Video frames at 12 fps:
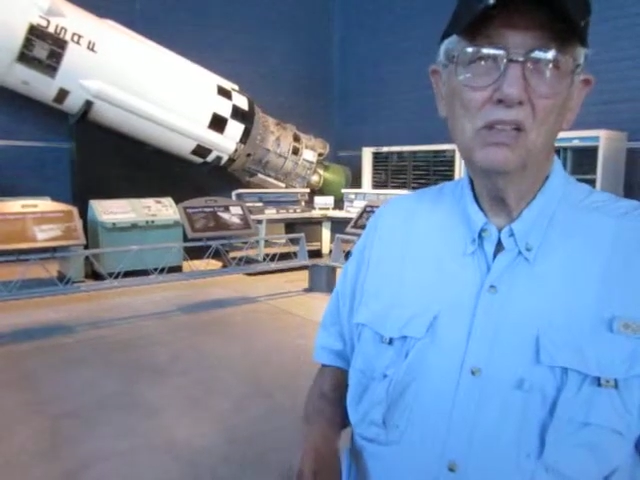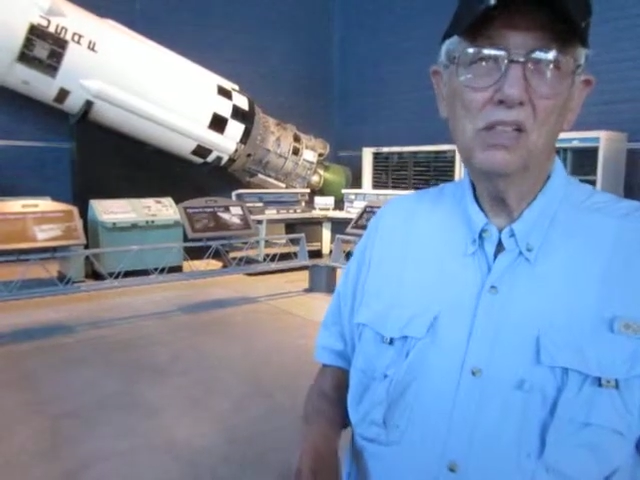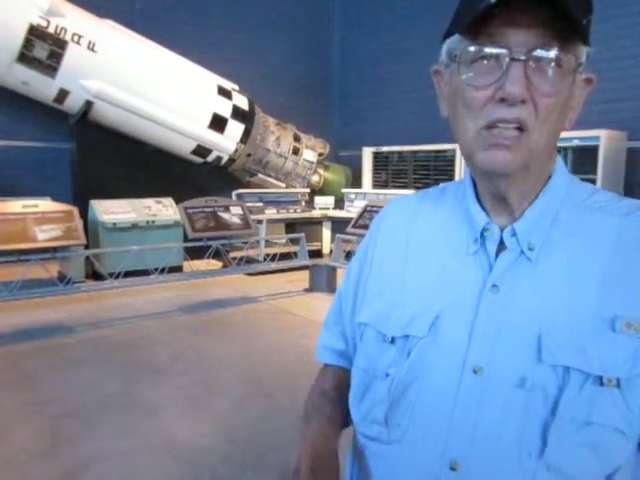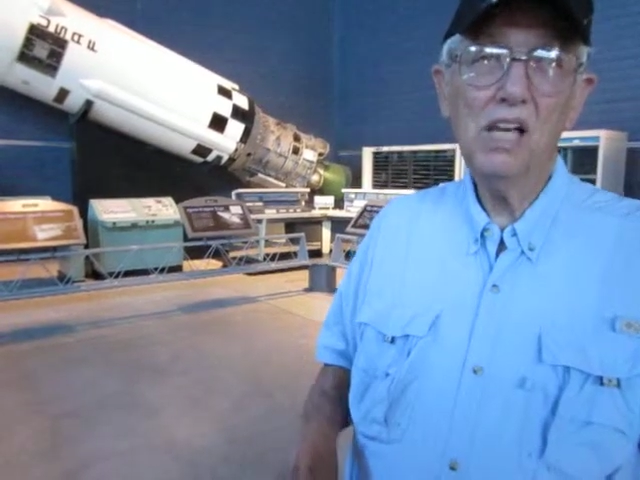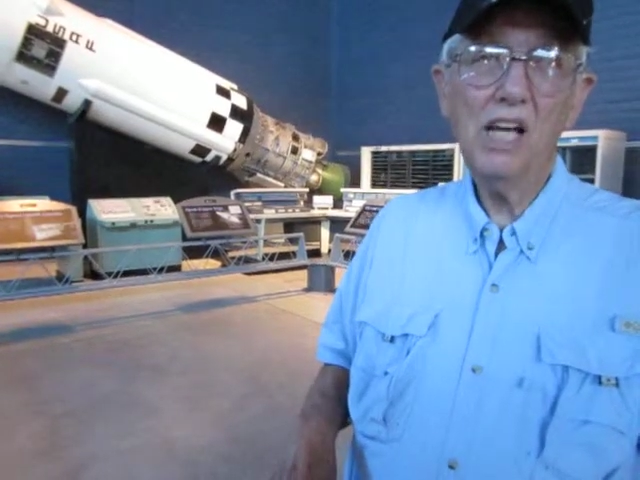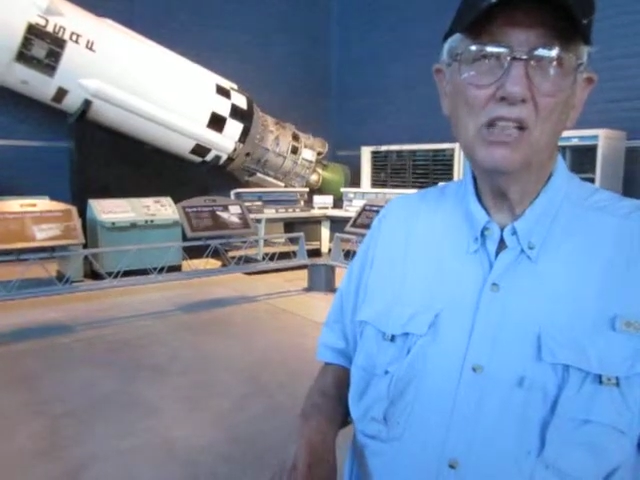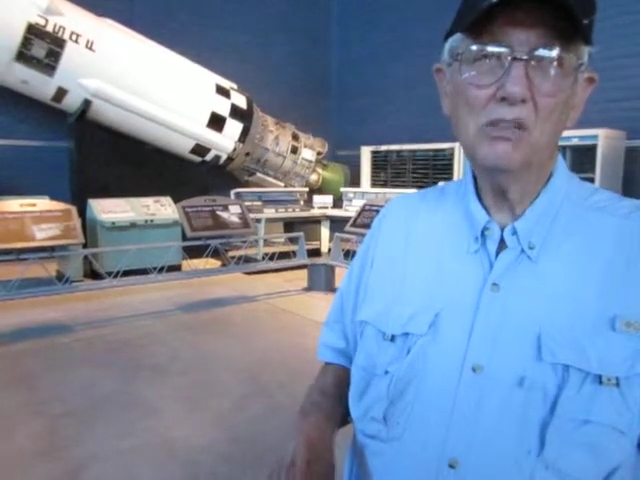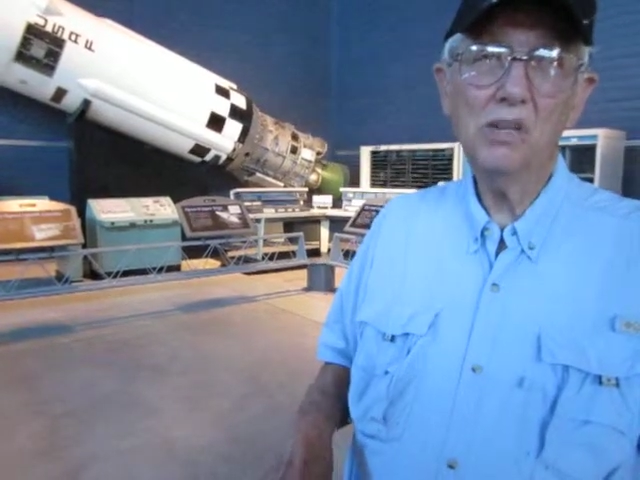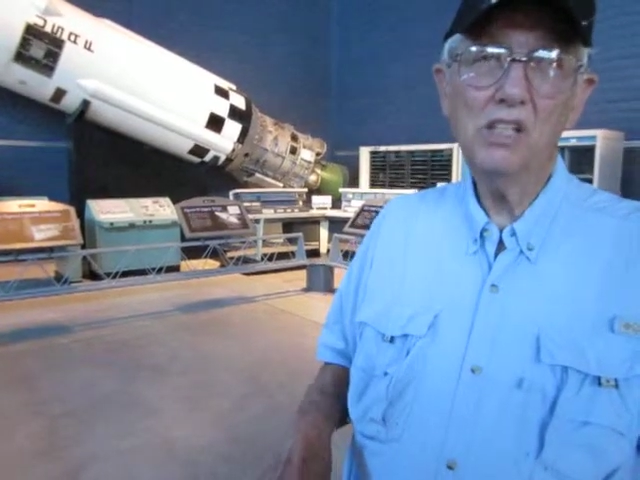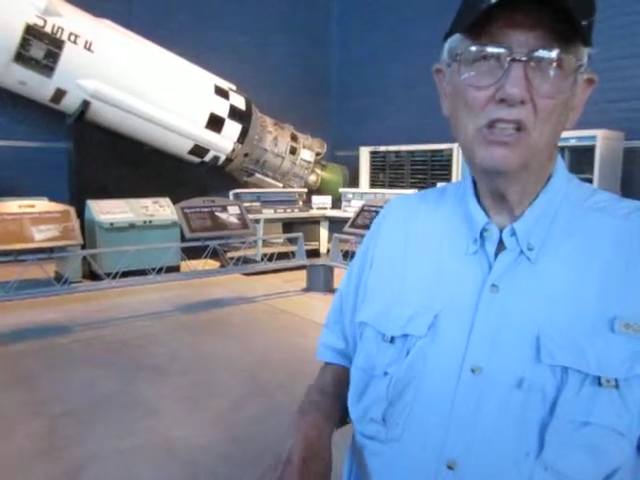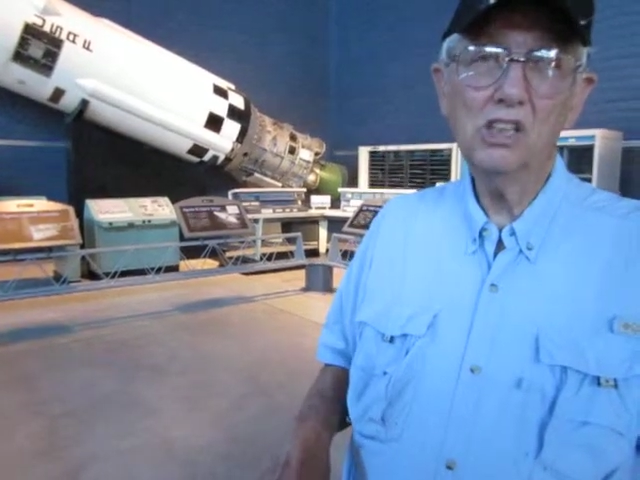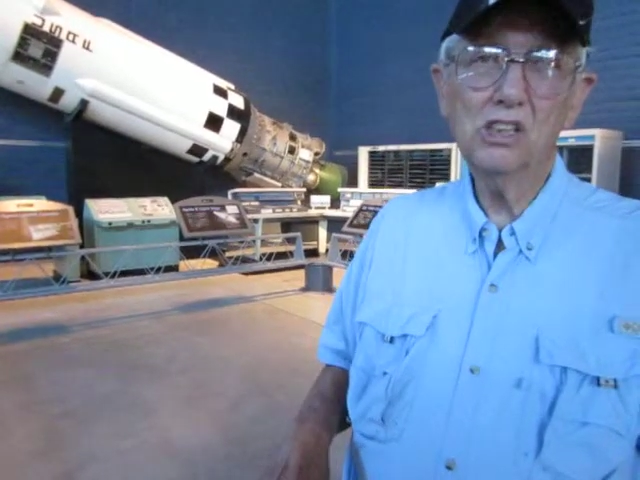
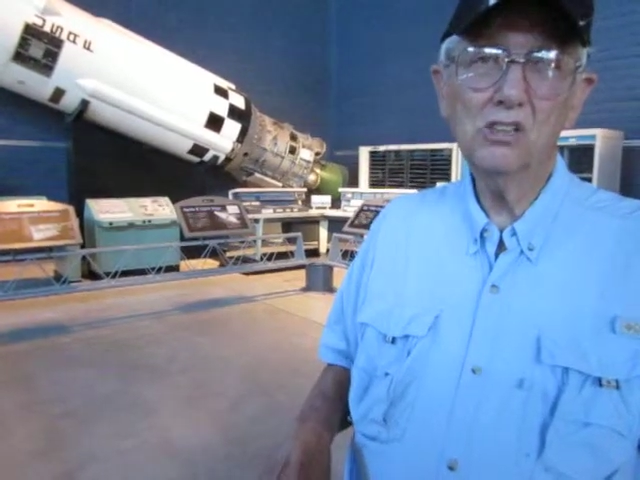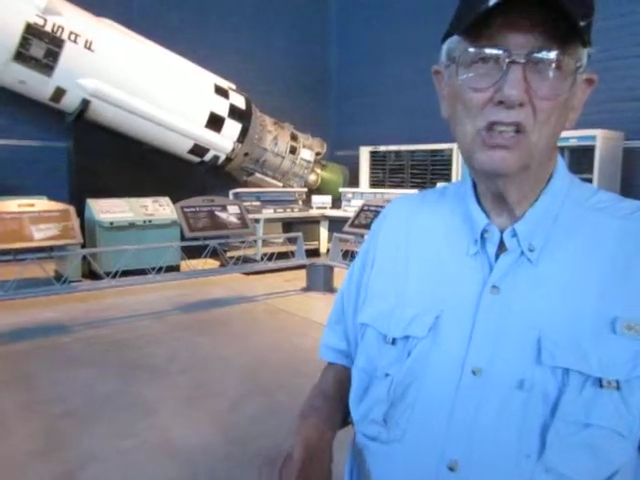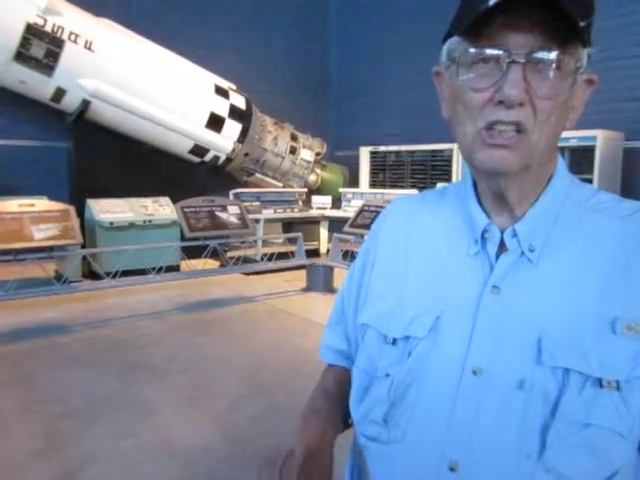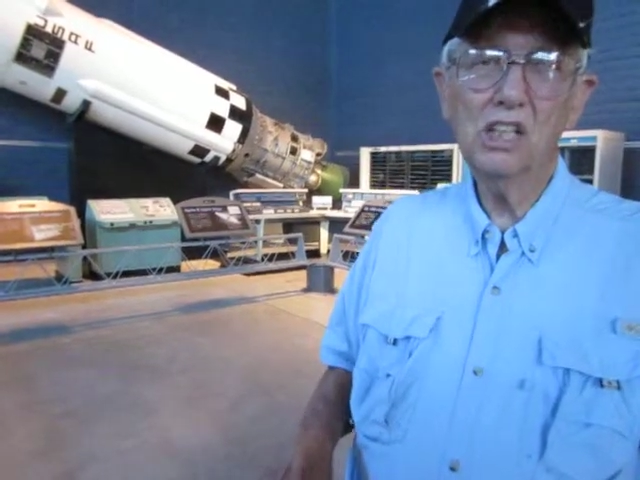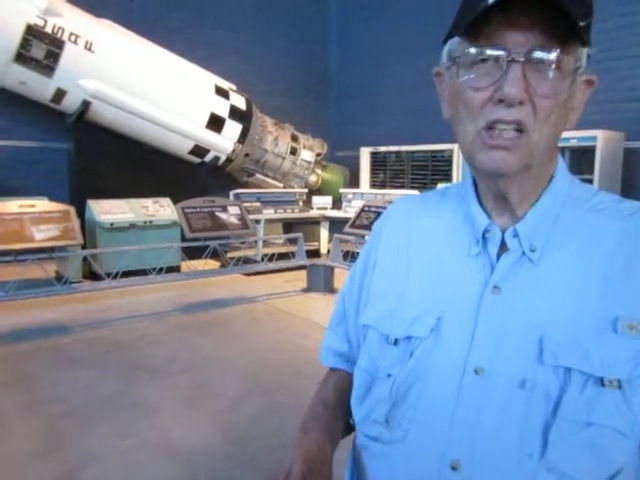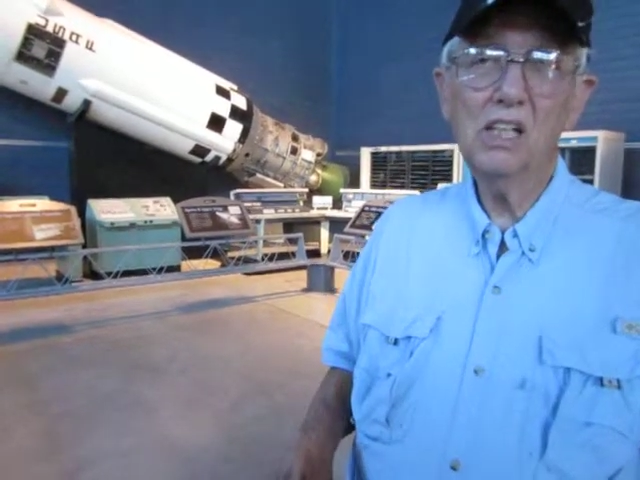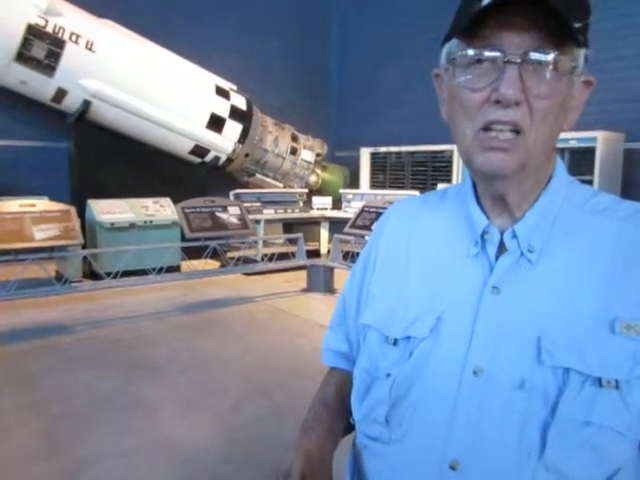declassified just recently,